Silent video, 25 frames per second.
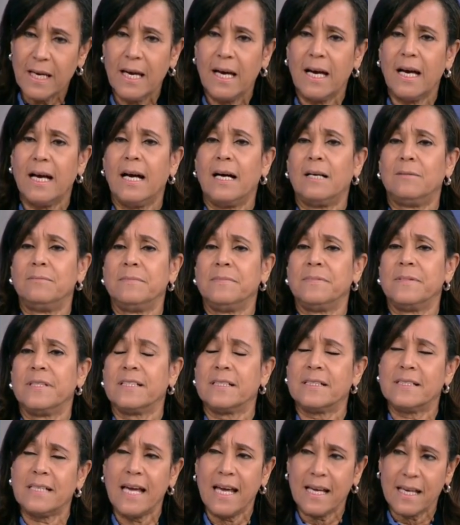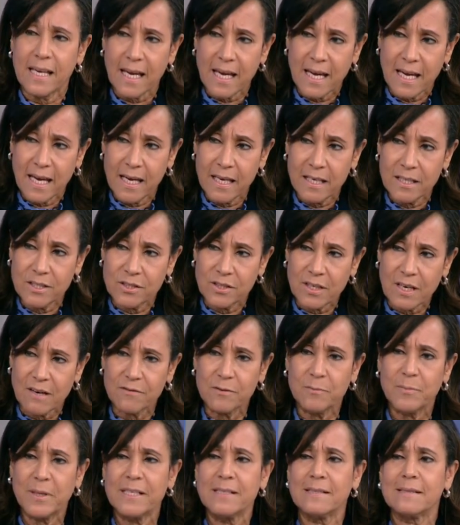um, the tech age,
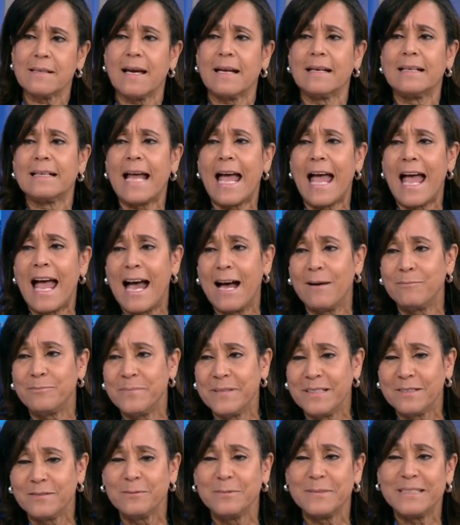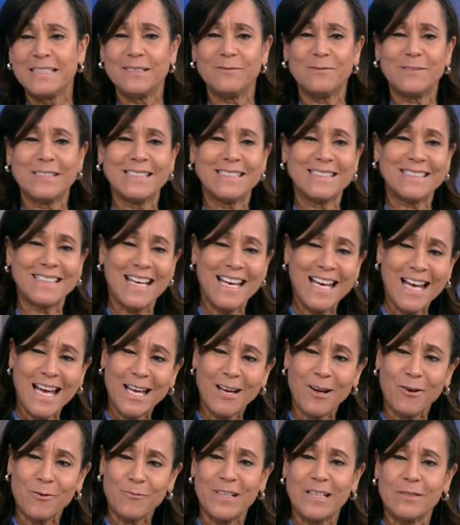everybody's got an app, everybody wants,
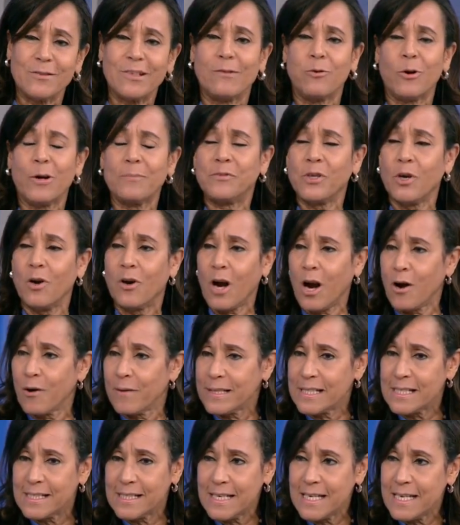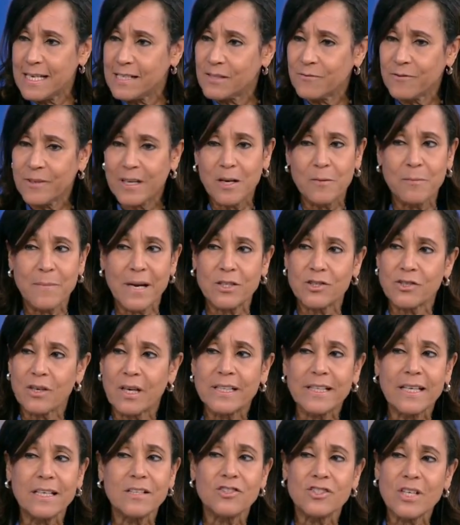you know, cryptocurrency is very much
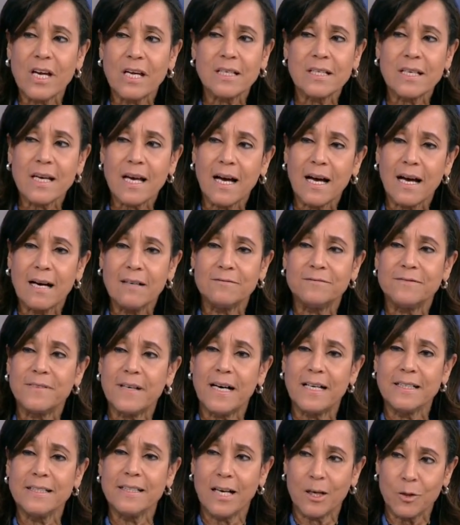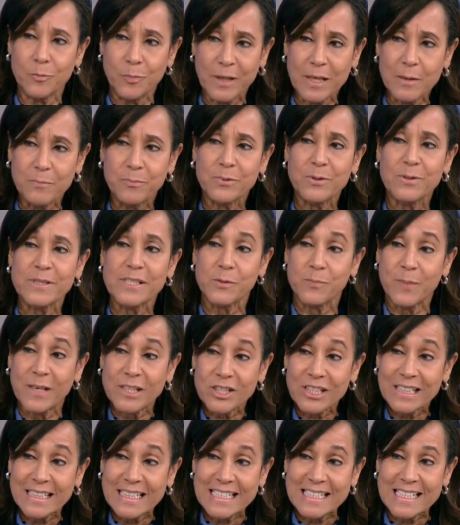on the agenda it of uh, young people,
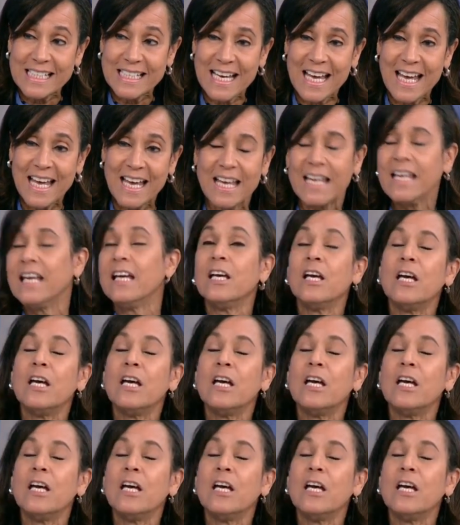especially today.